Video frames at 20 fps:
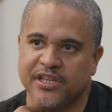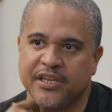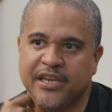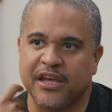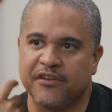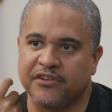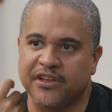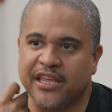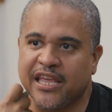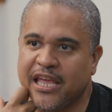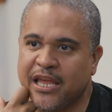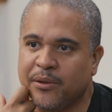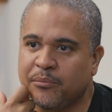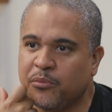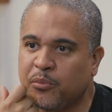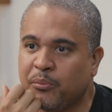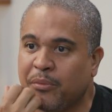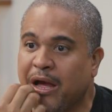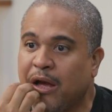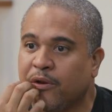It never came
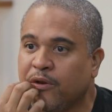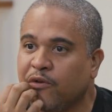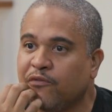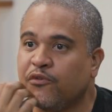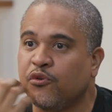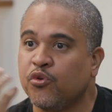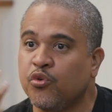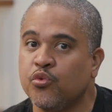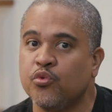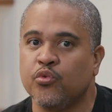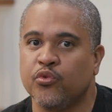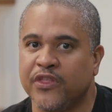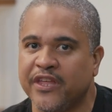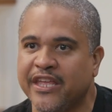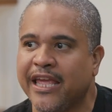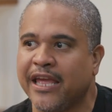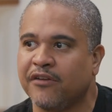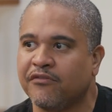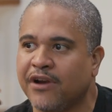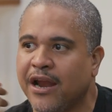about of who the
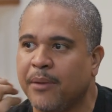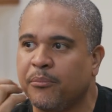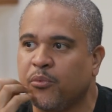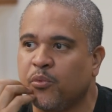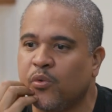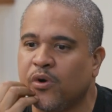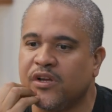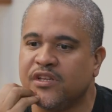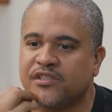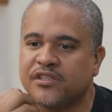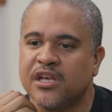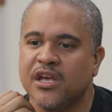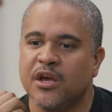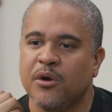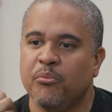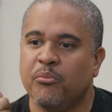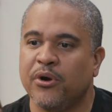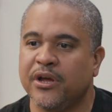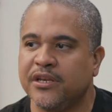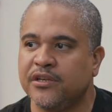gay rapper was.
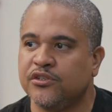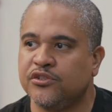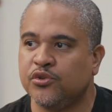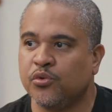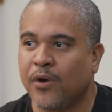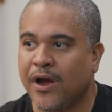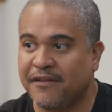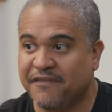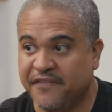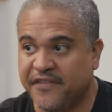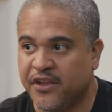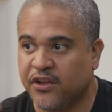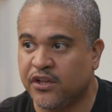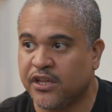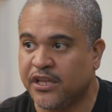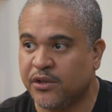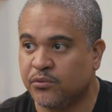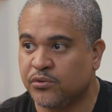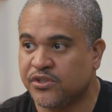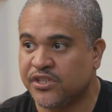But do I
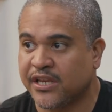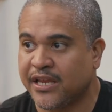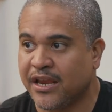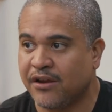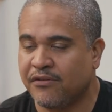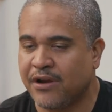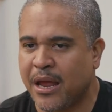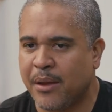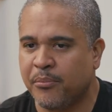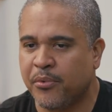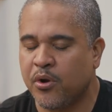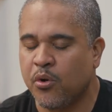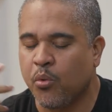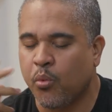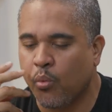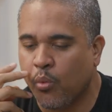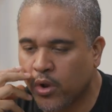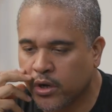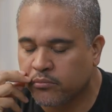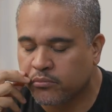feel it was a gay rapper?
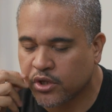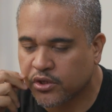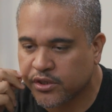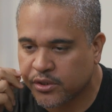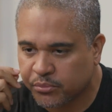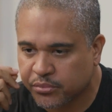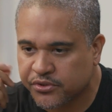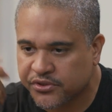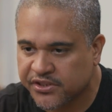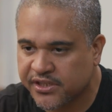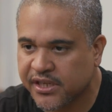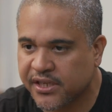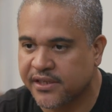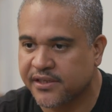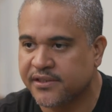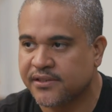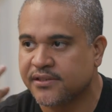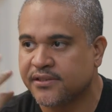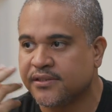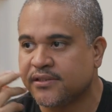One million percent. Yeah.